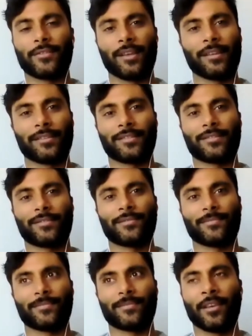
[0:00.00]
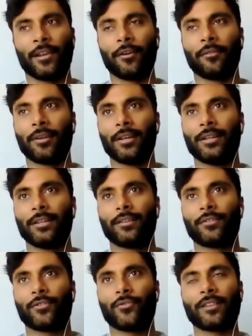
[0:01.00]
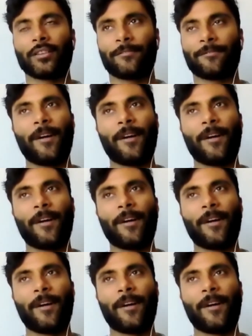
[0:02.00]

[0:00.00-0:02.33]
It's you know, trying to